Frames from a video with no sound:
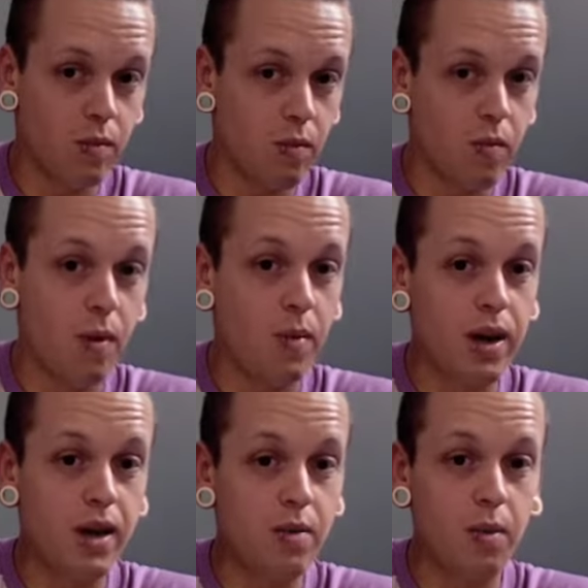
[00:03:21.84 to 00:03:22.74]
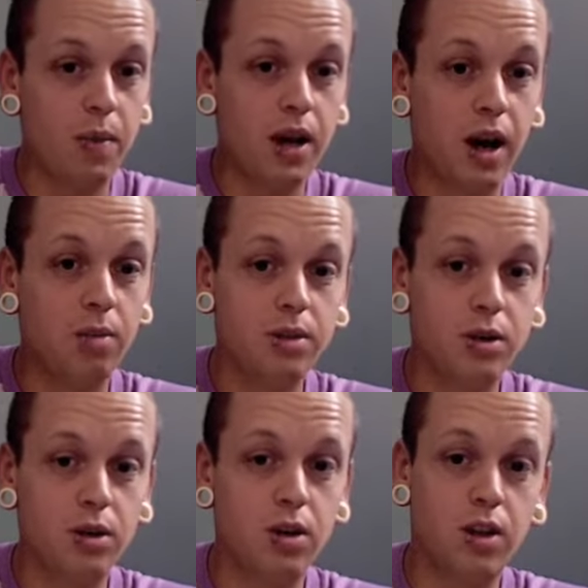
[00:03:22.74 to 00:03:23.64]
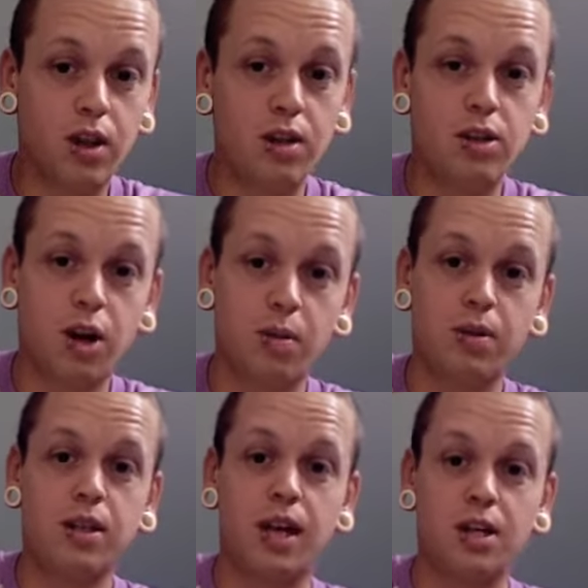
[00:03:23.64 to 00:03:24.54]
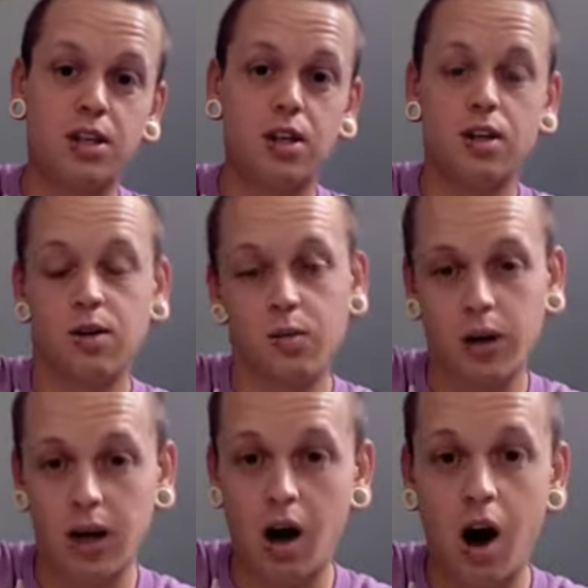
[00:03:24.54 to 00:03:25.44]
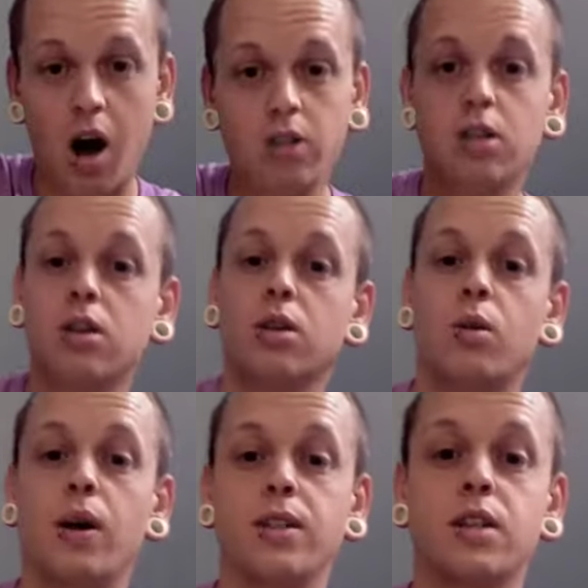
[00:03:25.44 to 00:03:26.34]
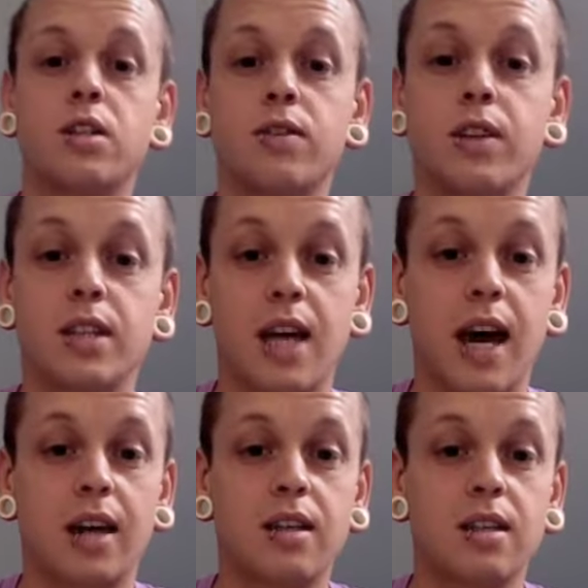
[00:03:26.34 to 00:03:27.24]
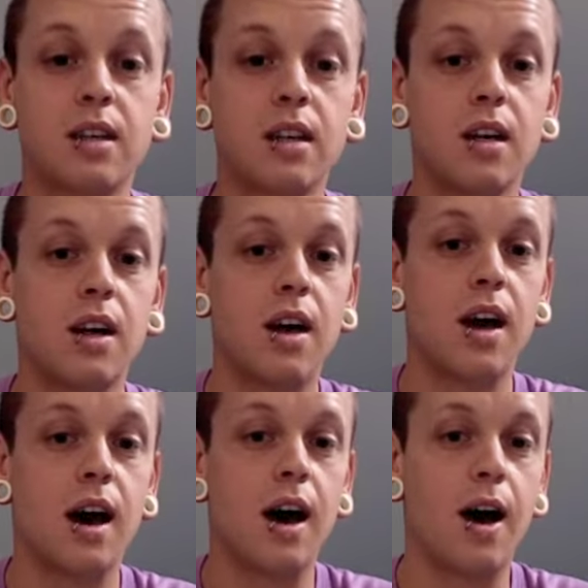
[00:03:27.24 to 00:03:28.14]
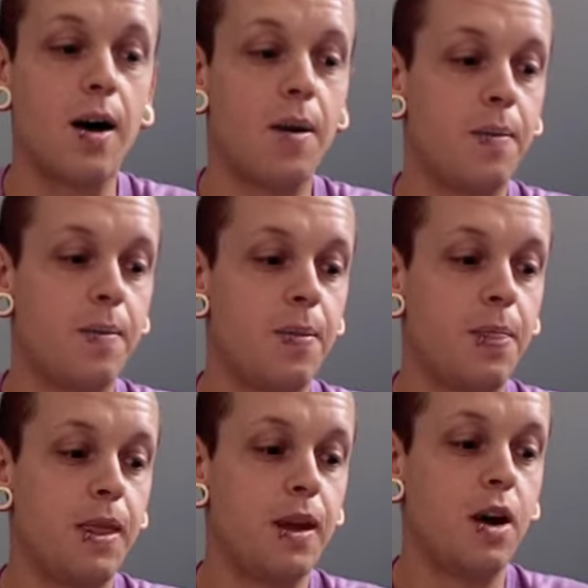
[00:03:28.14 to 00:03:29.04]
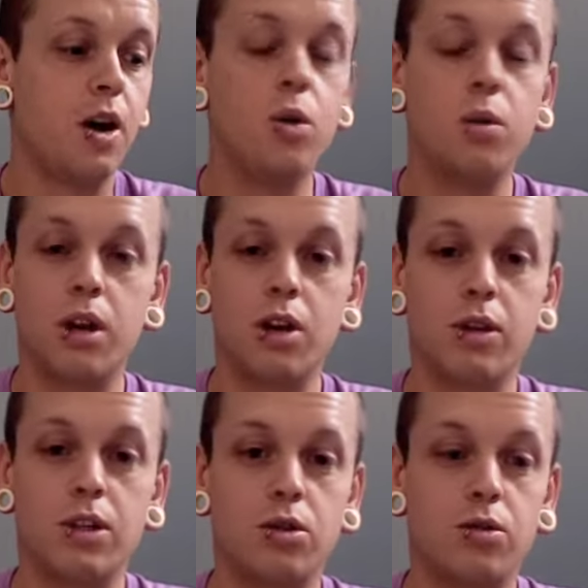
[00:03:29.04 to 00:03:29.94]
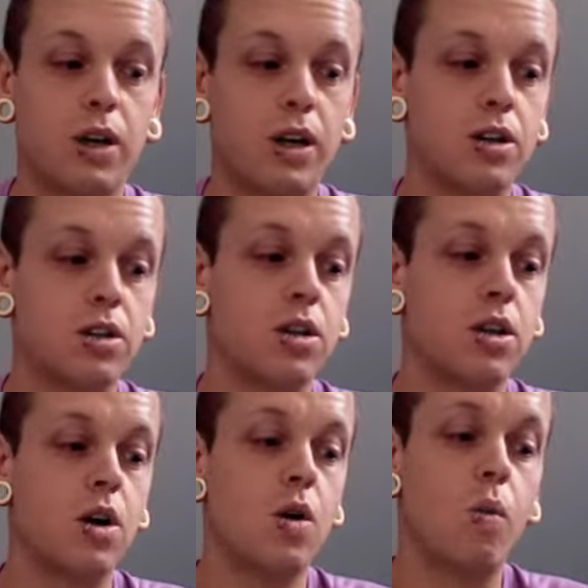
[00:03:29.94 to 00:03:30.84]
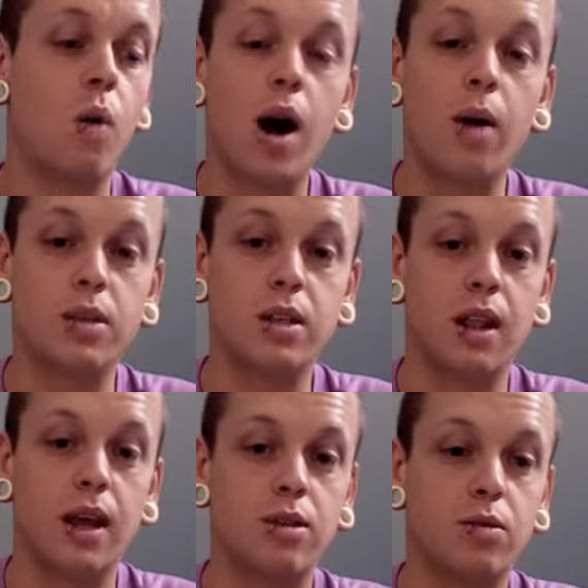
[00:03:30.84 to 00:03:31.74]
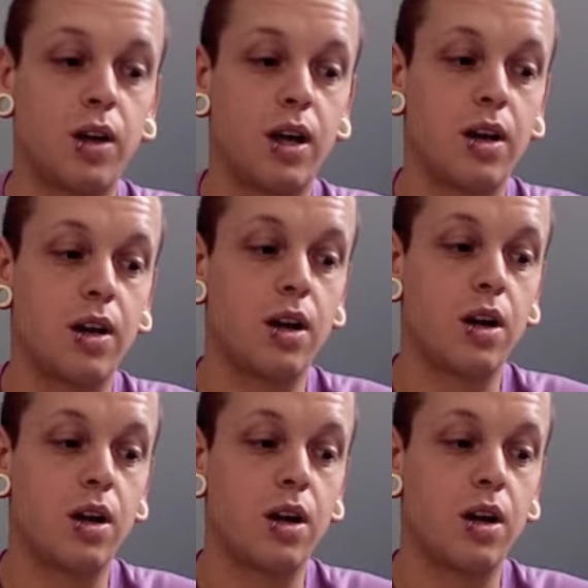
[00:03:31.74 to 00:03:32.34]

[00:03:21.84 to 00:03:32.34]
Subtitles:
When we come to the interpretation, we're going to ask questions of the text. Who were the original readers? Why was the letter written?